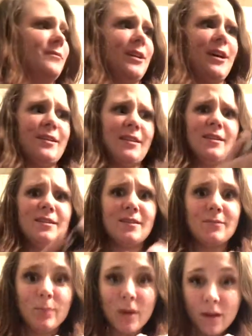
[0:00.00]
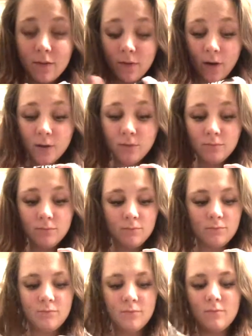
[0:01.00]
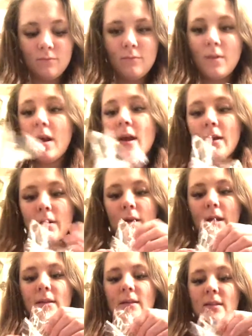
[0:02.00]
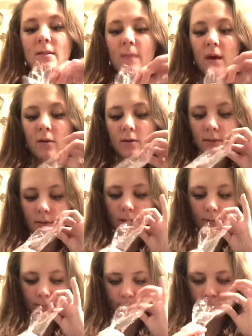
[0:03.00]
Yeah, this pink fun. It smells